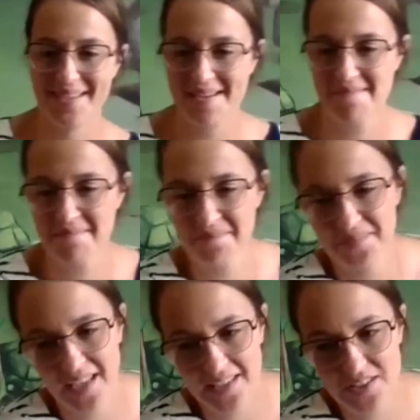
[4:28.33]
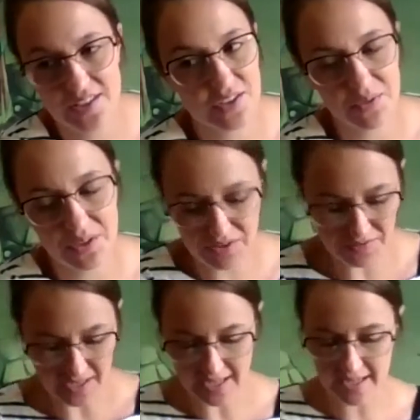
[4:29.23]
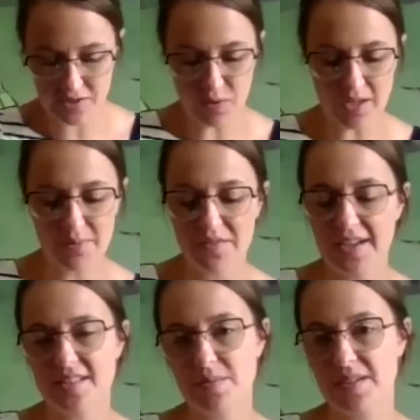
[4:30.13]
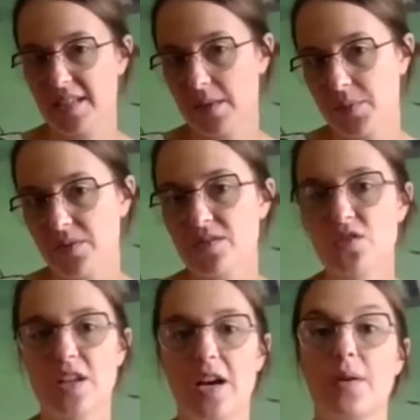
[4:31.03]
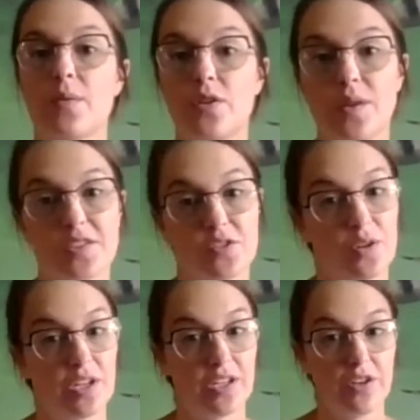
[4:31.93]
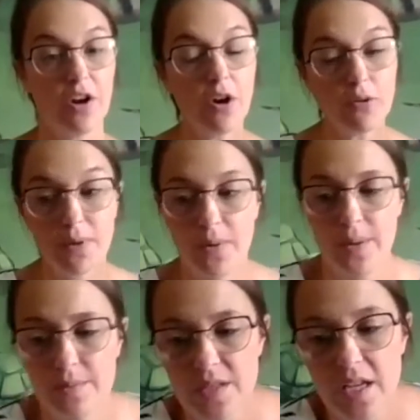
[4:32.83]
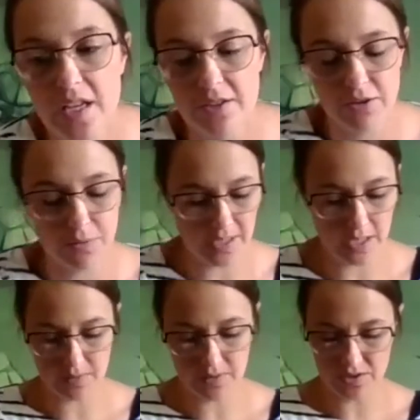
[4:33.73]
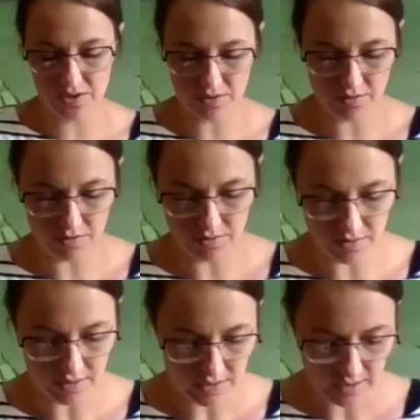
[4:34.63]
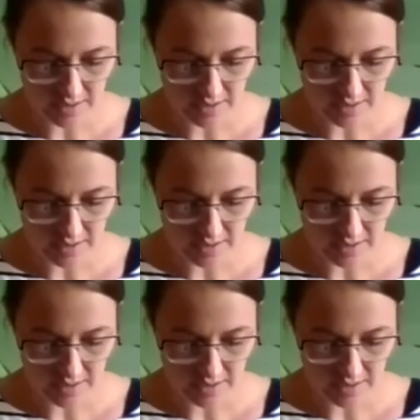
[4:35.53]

Okay. These are really fun, and I want to provide some examples so that way when you guys are working on your own poems, you'll be able to